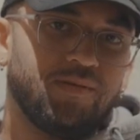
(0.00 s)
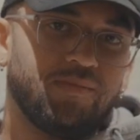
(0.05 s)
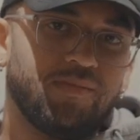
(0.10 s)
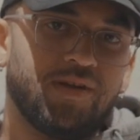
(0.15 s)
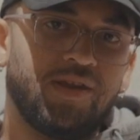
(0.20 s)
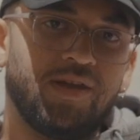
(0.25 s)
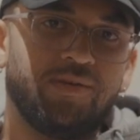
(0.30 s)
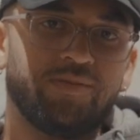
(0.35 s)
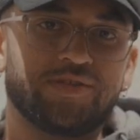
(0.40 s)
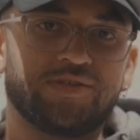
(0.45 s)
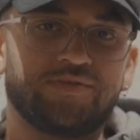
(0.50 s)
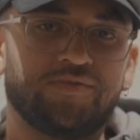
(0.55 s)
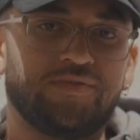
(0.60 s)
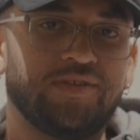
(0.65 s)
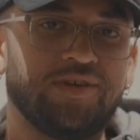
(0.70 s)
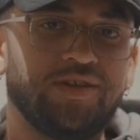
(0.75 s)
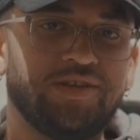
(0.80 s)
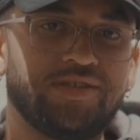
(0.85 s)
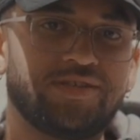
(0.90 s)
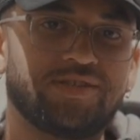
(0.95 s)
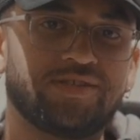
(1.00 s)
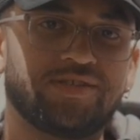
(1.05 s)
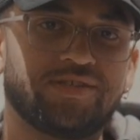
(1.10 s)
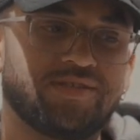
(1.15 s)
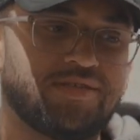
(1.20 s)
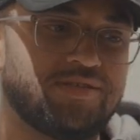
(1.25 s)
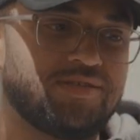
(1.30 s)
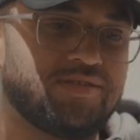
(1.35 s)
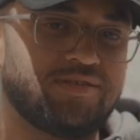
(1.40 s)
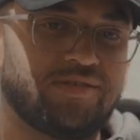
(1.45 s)
My name is Fleece
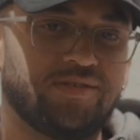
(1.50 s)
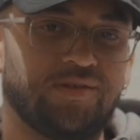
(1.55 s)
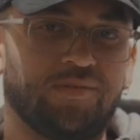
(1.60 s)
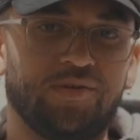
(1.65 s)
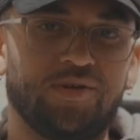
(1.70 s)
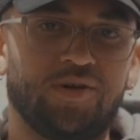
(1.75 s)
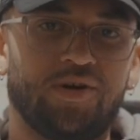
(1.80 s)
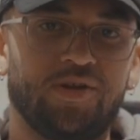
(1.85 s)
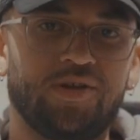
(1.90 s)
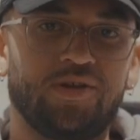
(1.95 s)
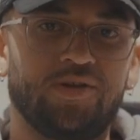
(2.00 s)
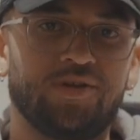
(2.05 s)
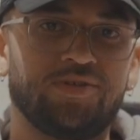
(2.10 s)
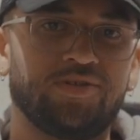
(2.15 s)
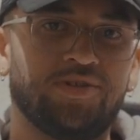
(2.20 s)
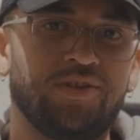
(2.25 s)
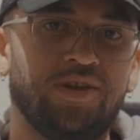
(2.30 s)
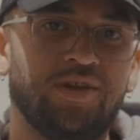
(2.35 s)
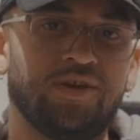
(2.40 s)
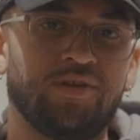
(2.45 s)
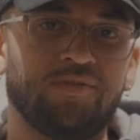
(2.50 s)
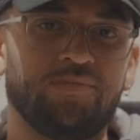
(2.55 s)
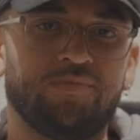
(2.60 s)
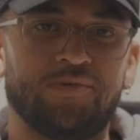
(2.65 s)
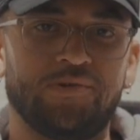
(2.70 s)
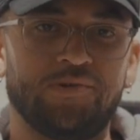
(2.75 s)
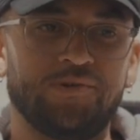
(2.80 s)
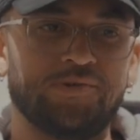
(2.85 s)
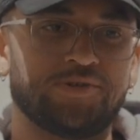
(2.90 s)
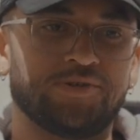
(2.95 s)
an audio engineer,
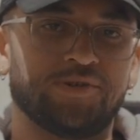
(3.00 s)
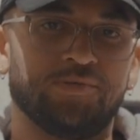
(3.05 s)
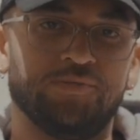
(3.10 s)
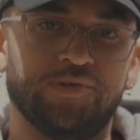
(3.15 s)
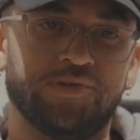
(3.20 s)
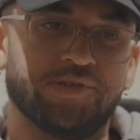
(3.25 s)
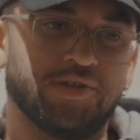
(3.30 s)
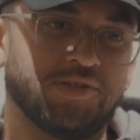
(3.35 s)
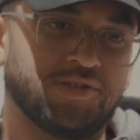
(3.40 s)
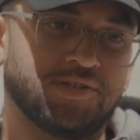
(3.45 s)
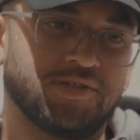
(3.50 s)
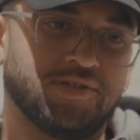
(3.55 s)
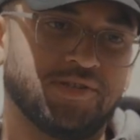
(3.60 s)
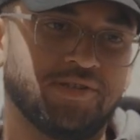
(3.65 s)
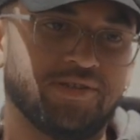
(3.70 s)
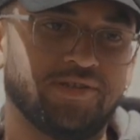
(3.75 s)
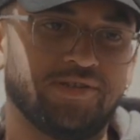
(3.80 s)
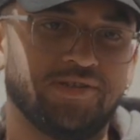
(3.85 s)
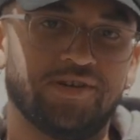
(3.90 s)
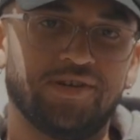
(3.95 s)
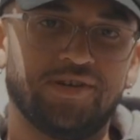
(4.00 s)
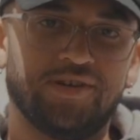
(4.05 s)
producer, musician.